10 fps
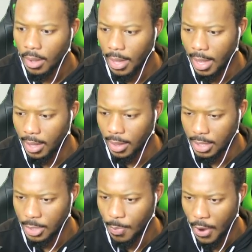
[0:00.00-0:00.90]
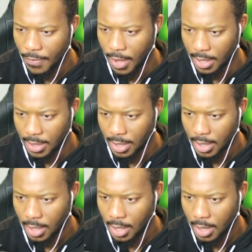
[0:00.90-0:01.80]
Okay, this is perfect.
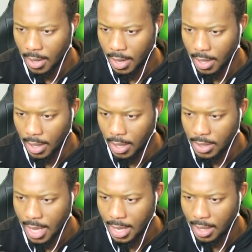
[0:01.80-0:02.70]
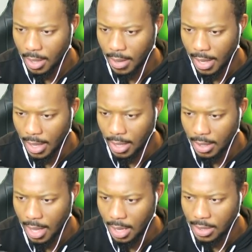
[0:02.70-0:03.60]
All right, that looks like okay.
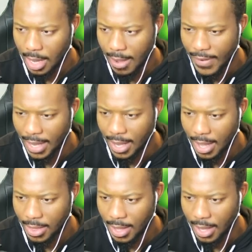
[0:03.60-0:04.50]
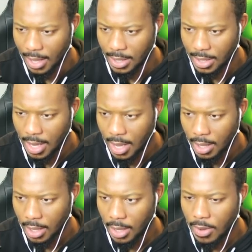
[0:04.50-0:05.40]
That that looks like if I cut this,
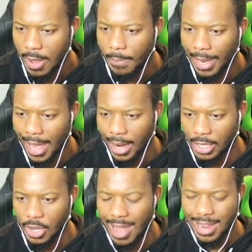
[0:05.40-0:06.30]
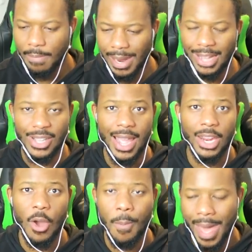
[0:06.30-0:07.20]
you need pliers. So I need pliers. So I got
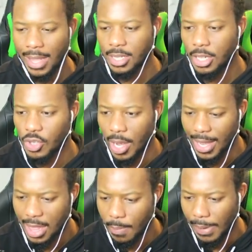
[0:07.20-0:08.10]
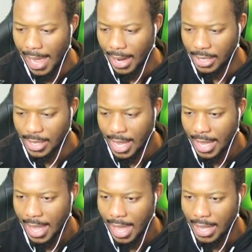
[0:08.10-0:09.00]
to go back to the truck, get the pliers,
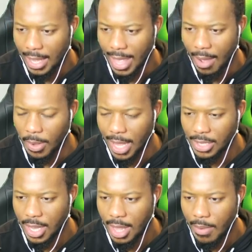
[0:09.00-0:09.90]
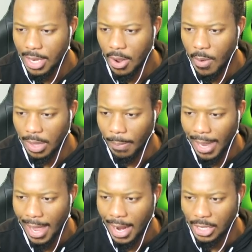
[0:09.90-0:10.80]
and cut that. Well, that's good that we know what the
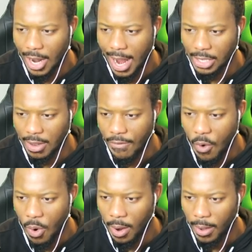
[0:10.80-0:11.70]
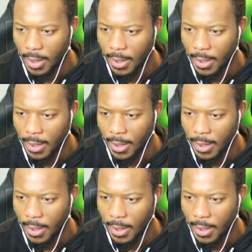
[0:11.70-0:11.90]
pliers are actually for.